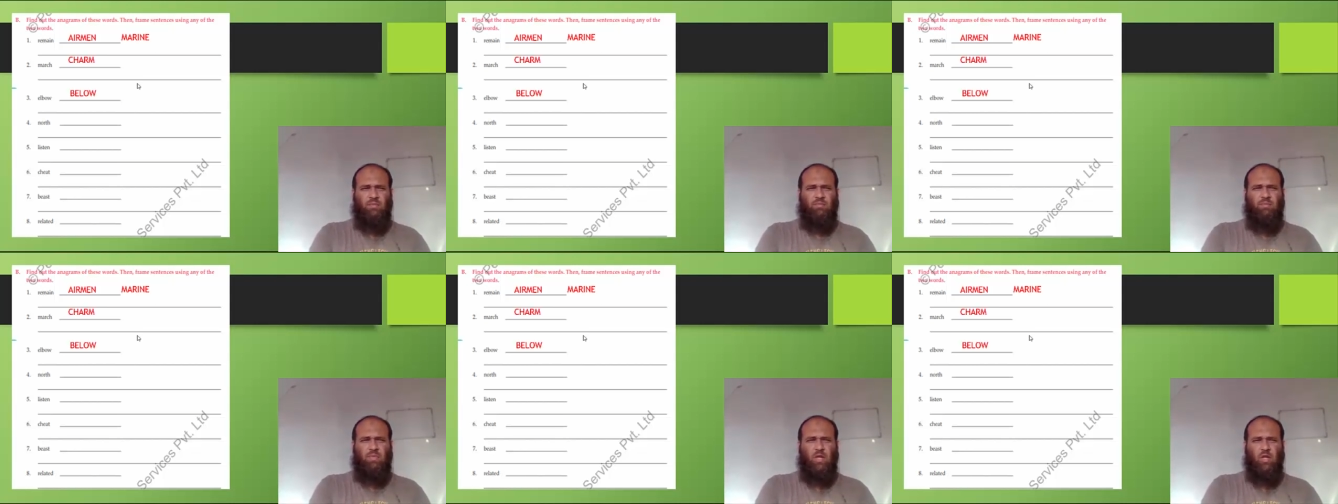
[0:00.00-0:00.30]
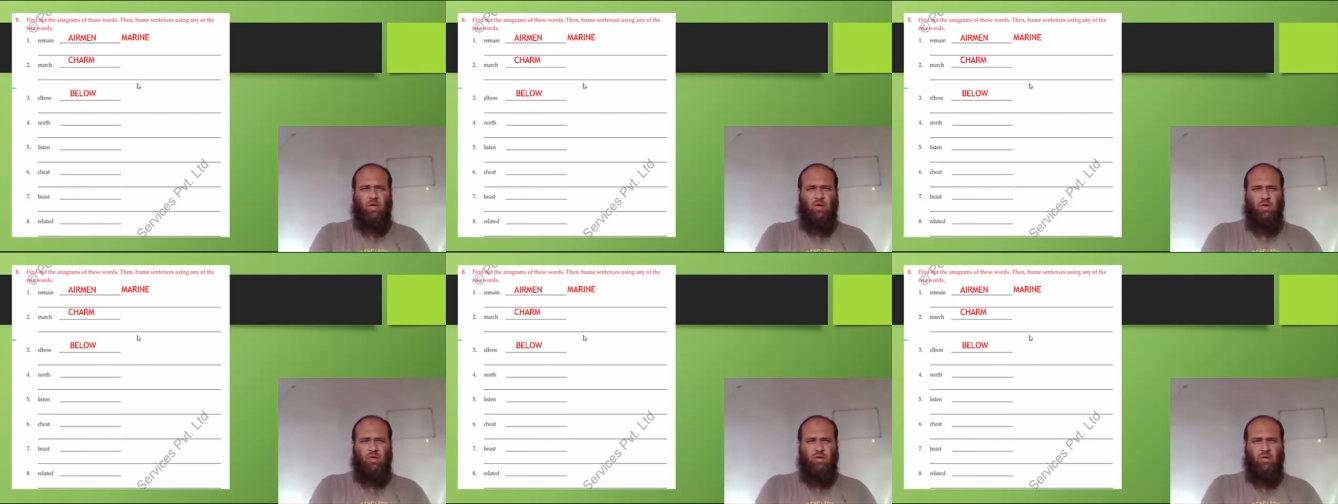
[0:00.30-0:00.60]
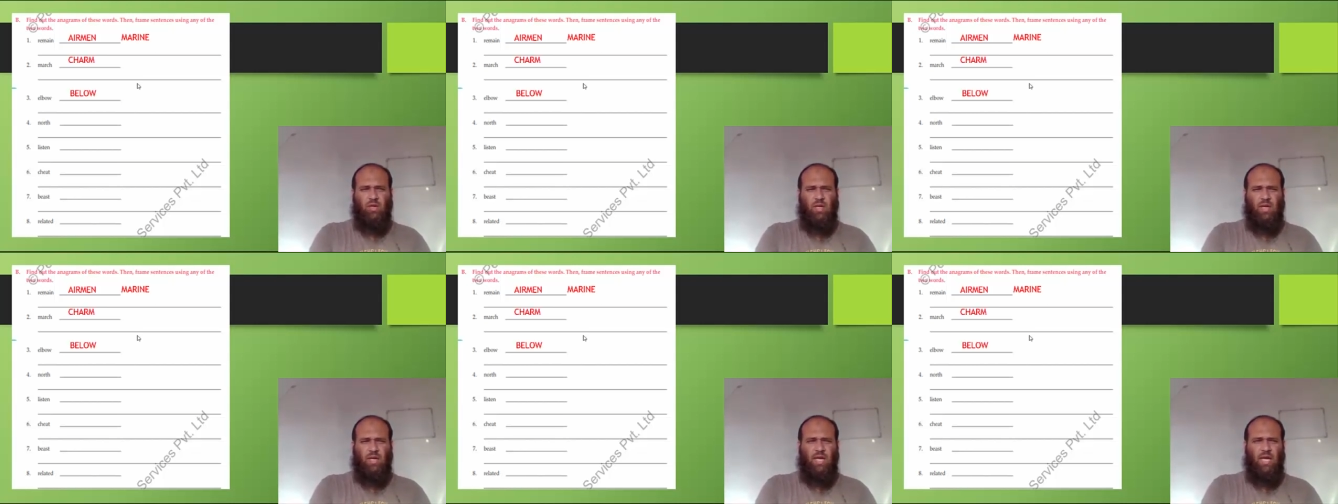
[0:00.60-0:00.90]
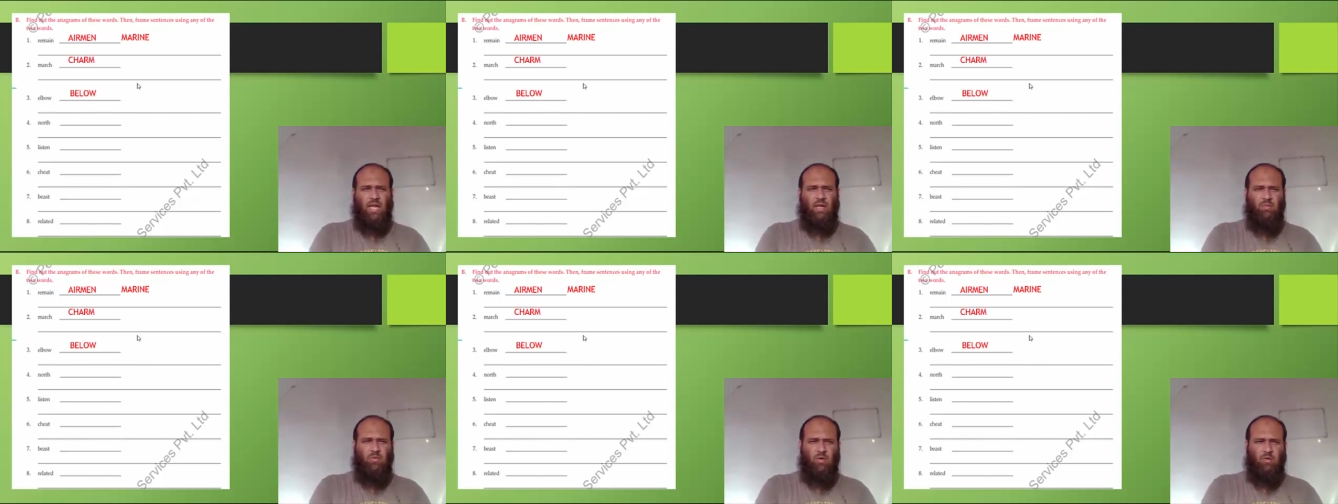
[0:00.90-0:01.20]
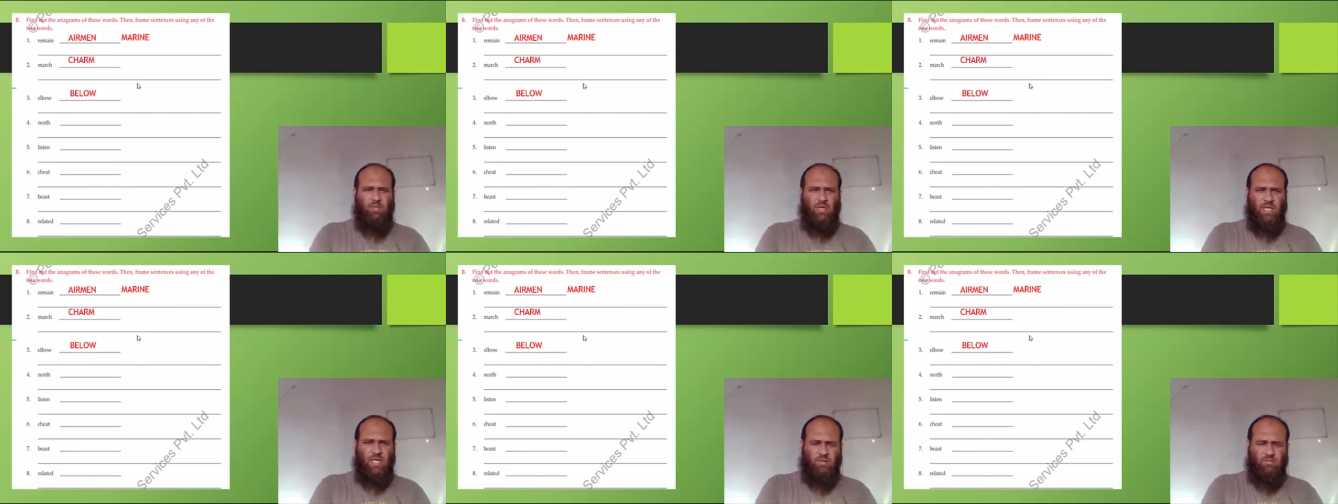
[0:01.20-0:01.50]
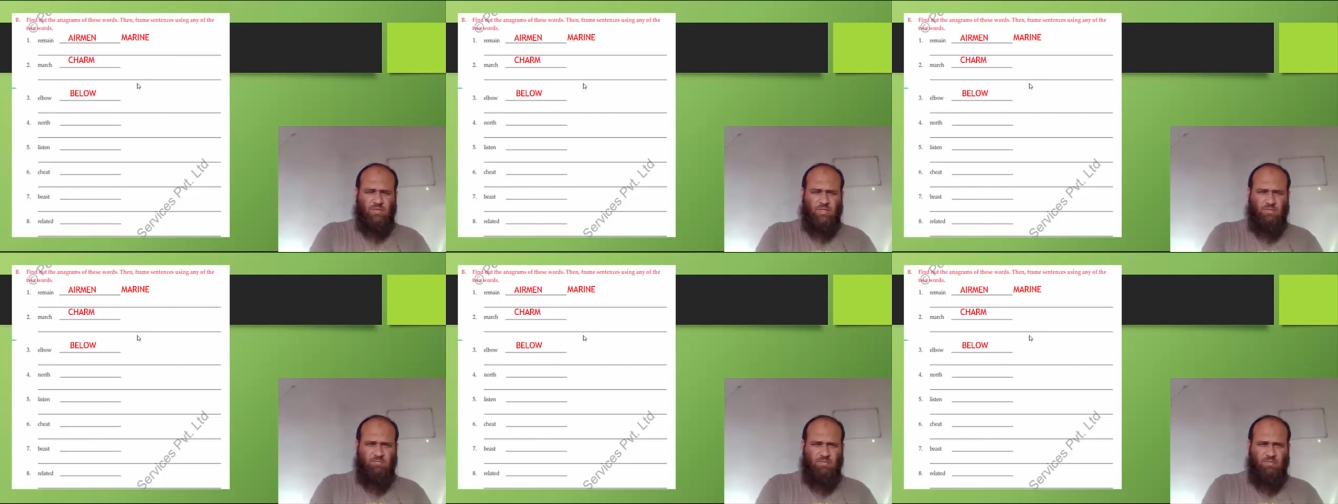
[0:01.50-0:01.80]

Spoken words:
Below, elbow becomes